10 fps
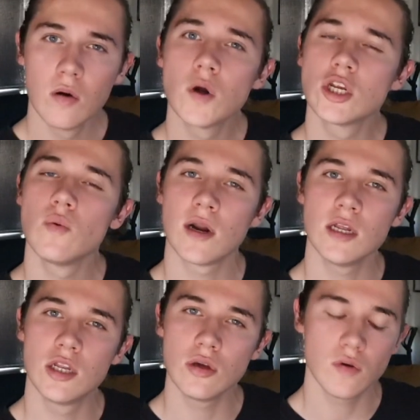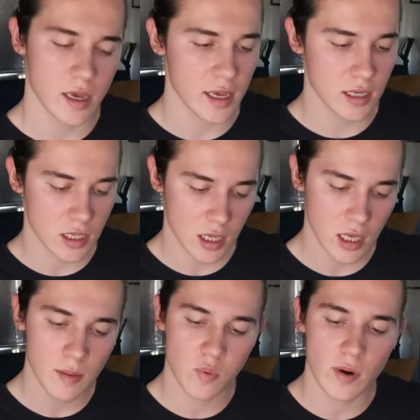What you want to do is
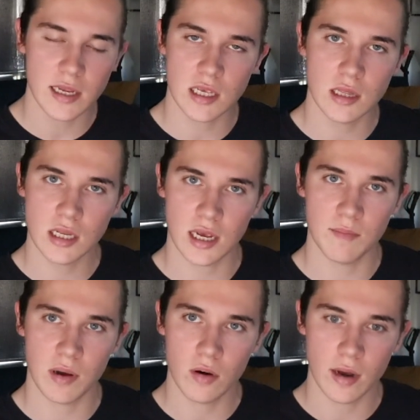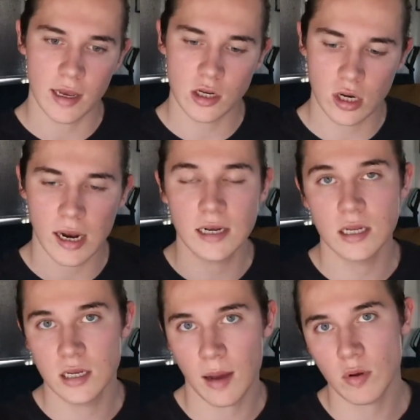keep raising the tempo and trying
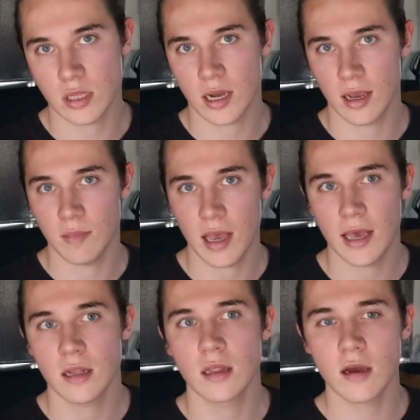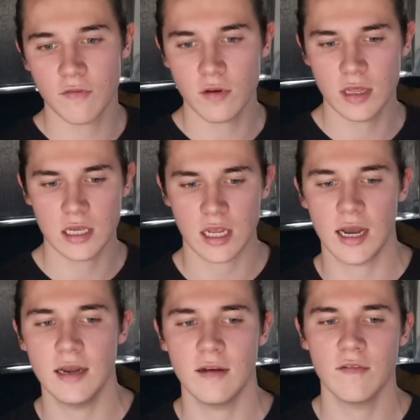to double time and look for this
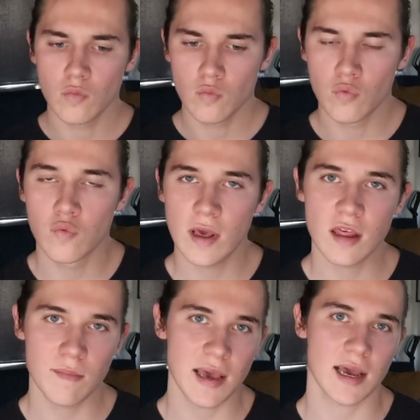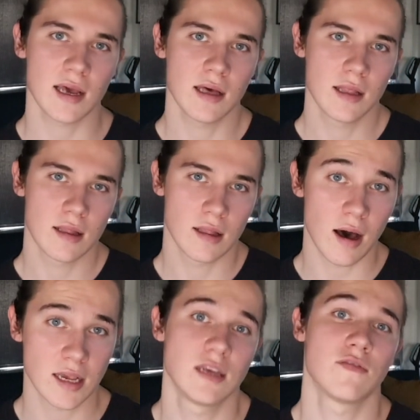kind of rhythmic
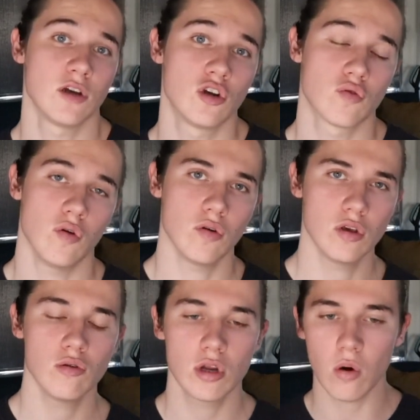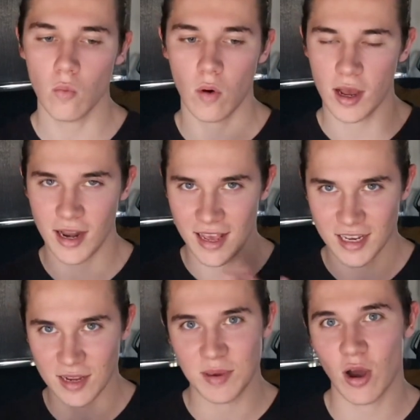loss of control. You don't want it
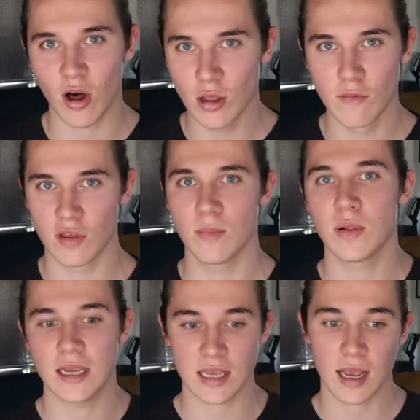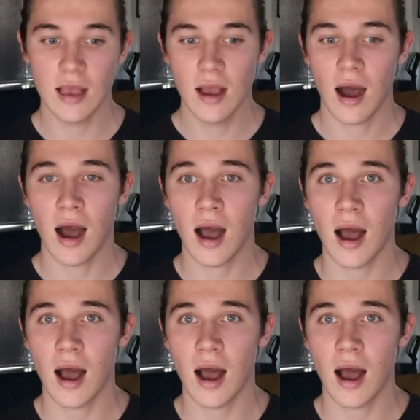to be all over the place like we